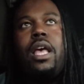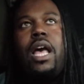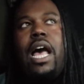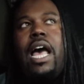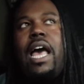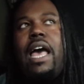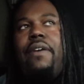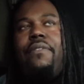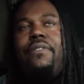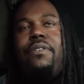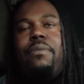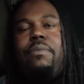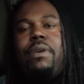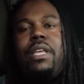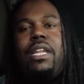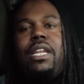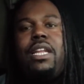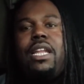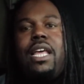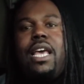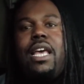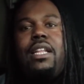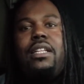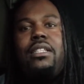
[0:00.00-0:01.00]
I haven't been
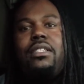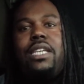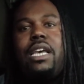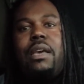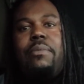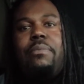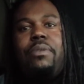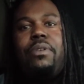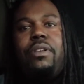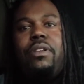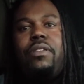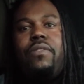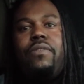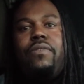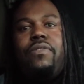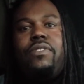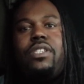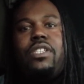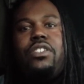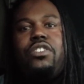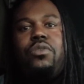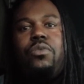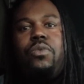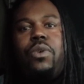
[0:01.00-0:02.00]
in that type of
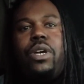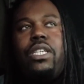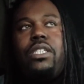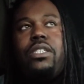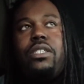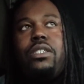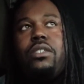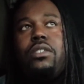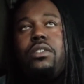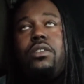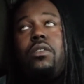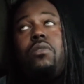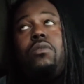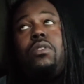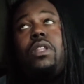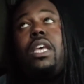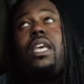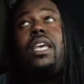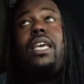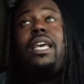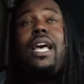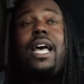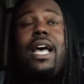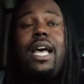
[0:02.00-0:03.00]
situation, so
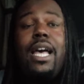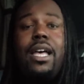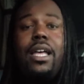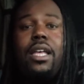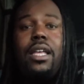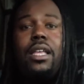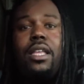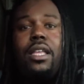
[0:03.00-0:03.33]
thank God